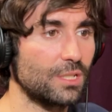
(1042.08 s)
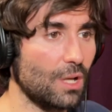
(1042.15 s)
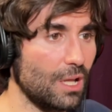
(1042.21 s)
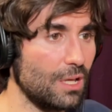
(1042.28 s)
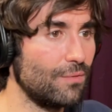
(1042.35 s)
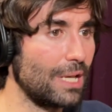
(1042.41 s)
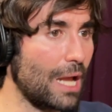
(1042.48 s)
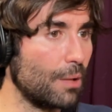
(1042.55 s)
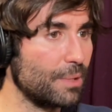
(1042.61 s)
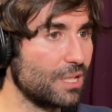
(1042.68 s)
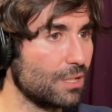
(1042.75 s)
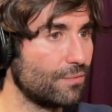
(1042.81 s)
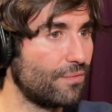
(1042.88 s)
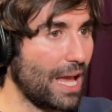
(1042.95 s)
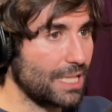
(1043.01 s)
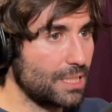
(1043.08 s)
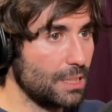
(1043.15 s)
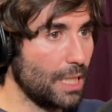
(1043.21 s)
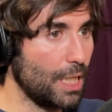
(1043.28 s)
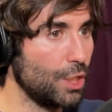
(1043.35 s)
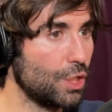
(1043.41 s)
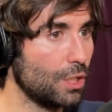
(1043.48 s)
gonna even out because of
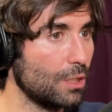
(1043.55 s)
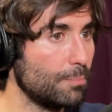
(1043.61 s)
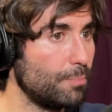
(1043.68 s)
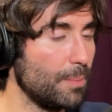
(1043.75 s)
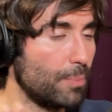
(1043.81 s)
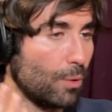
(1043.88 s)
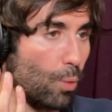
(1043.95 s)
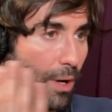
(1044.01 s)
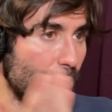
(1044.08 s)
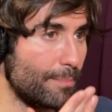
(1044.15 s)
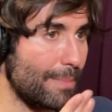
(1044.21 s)
vaccination? People wearing